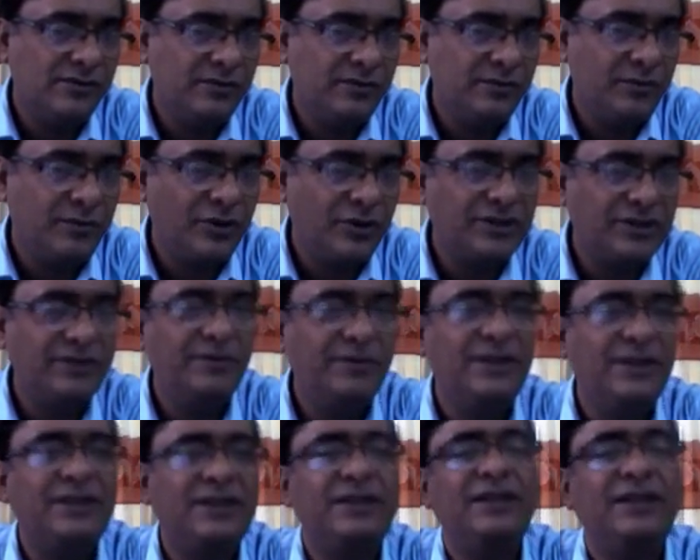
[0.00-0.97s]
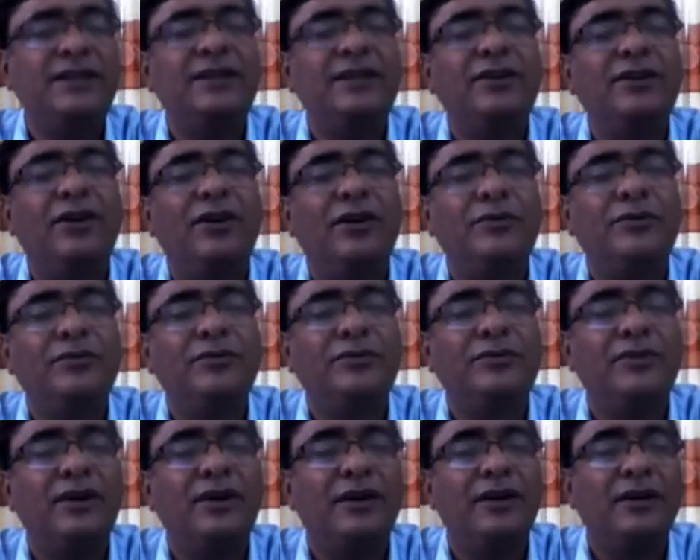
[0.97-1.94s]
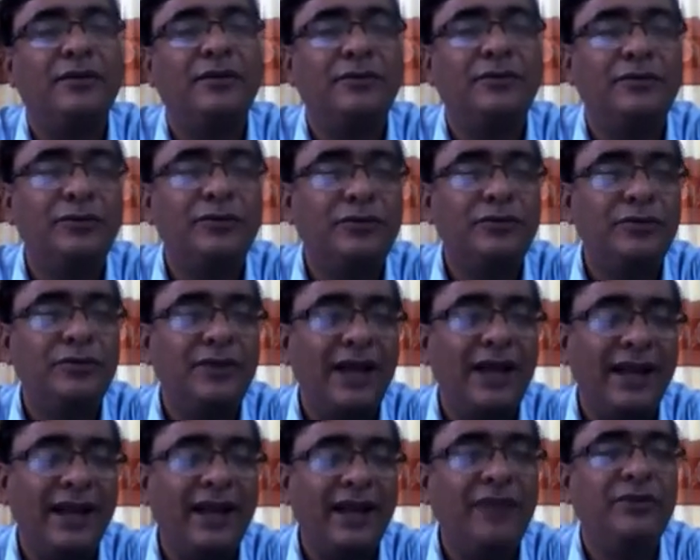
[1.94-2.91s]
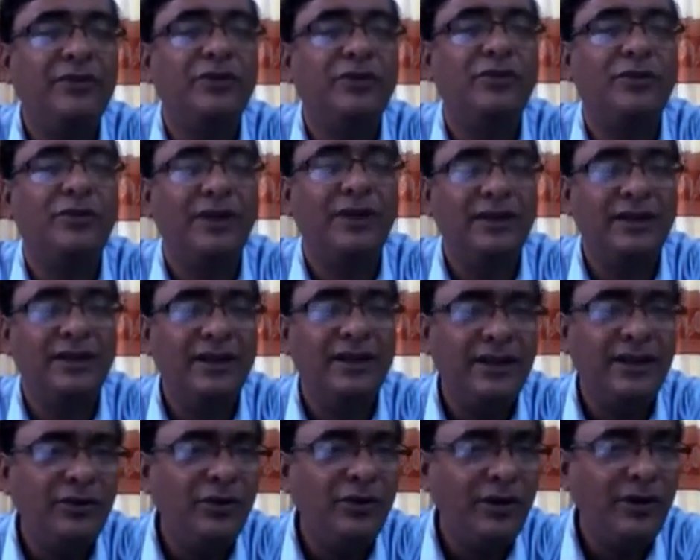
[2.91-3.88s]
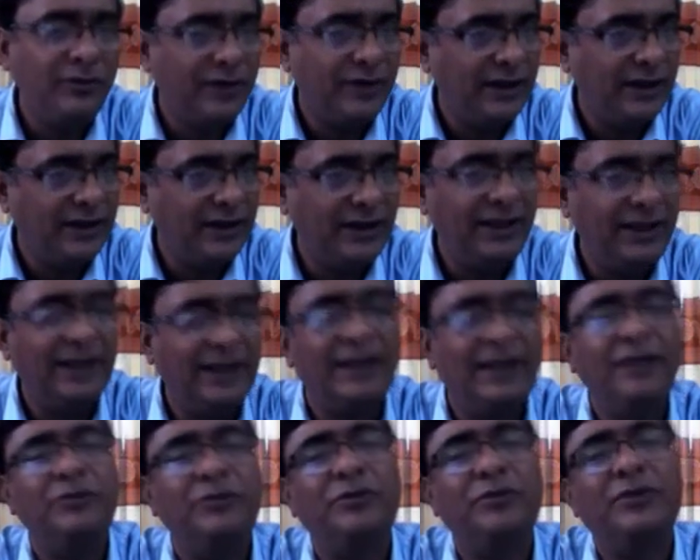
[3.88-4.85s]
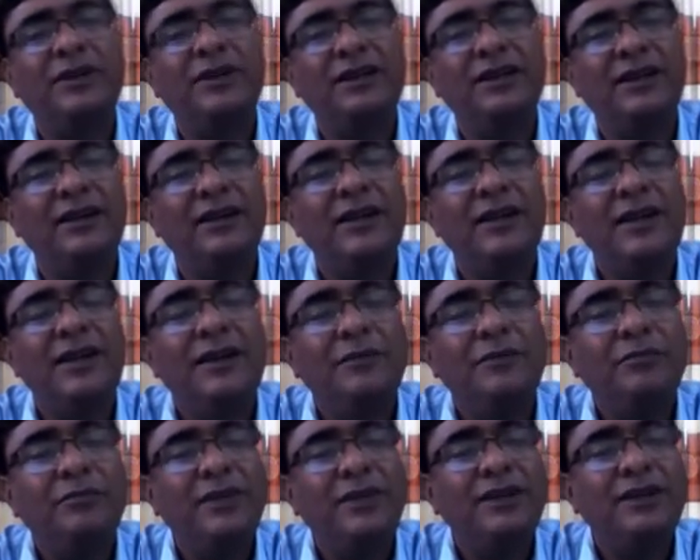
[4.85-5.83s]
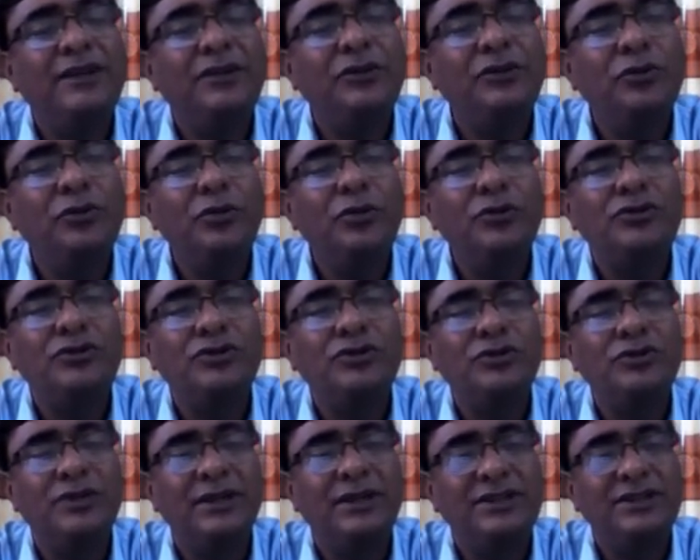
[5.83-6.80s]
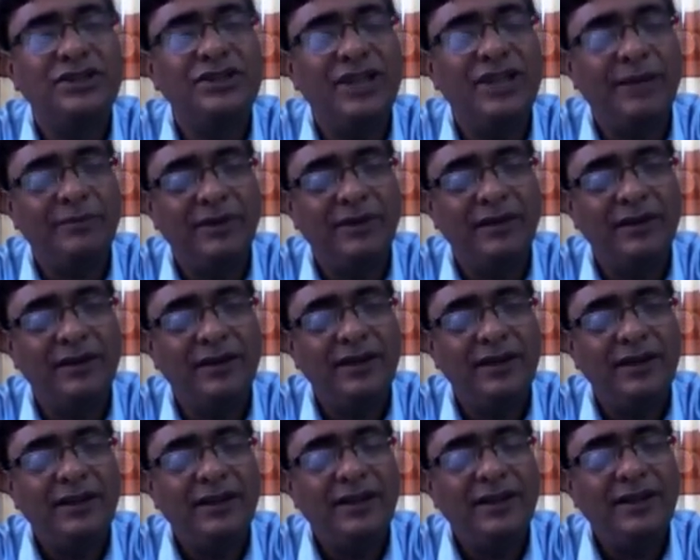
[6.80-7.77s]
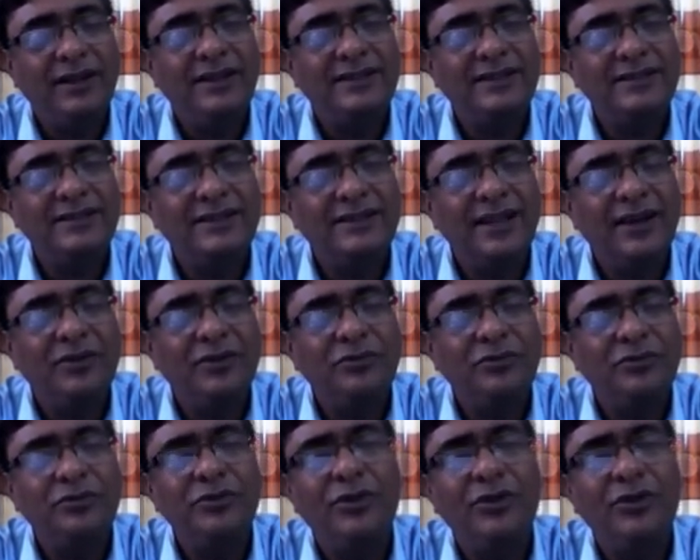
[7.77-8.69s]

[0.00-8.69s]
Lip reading: possibility of arriving over there. He will finally arrive over there, but the road to the chapel is full